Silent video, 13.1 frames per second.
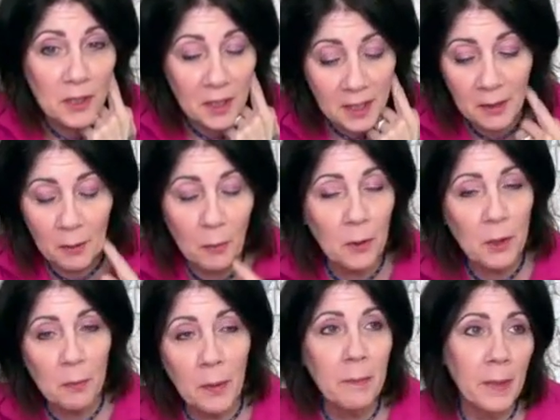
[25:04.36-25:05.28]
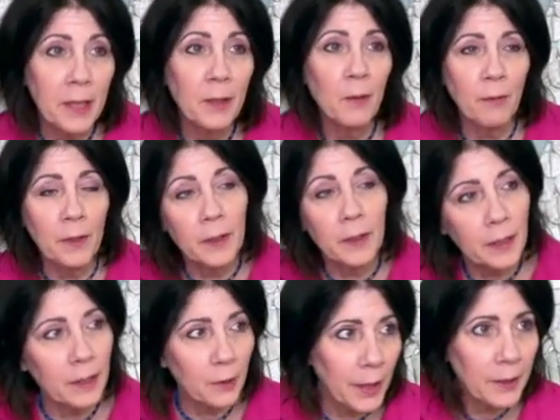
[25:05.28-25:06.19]
it either, which might make you feel
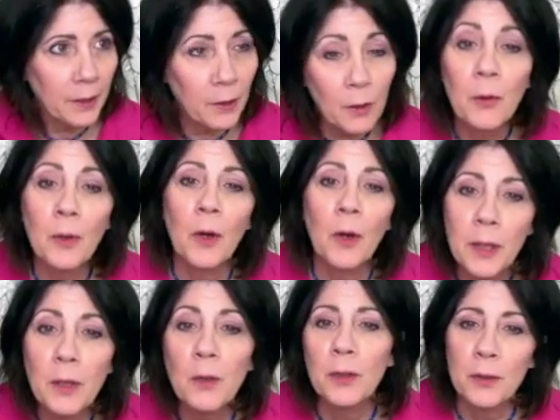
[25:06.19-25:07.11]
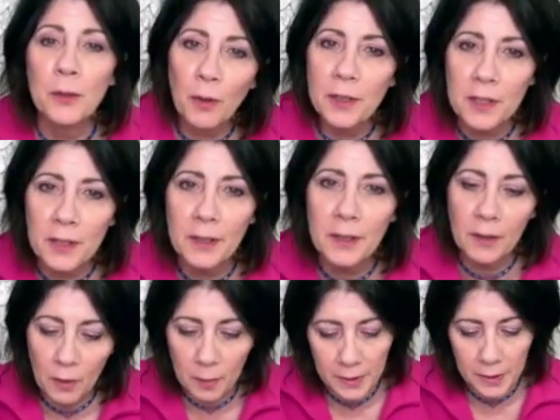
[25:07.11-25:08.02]
like you can not you don't know that you can trust it. You know
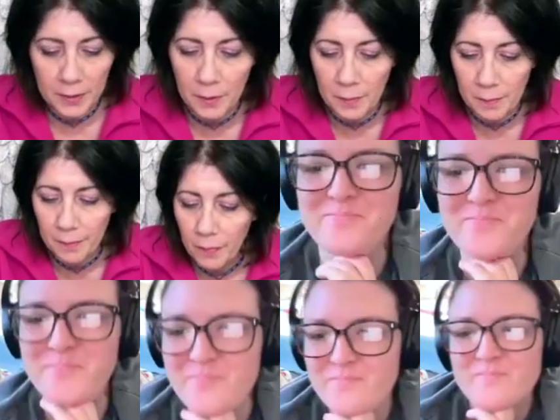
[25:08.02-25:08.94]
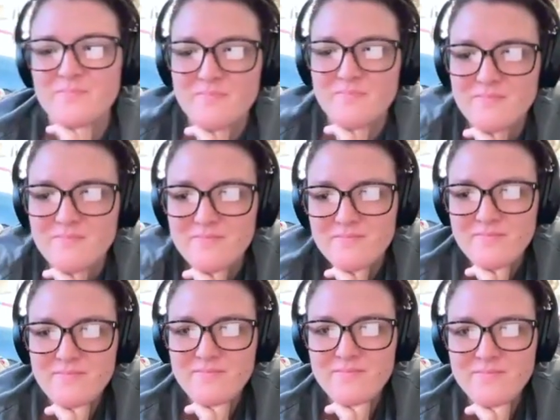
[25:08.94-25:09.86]
what I mean? So mm-hmm. yeah, we want to
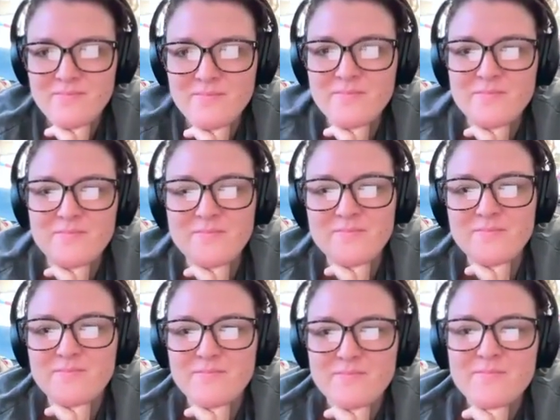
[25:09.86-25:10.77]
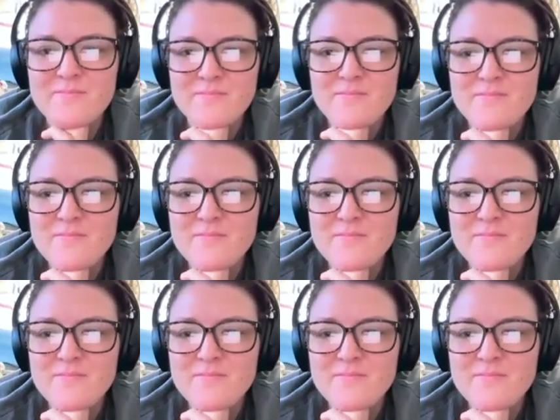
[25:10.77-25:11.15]
we want to release that. All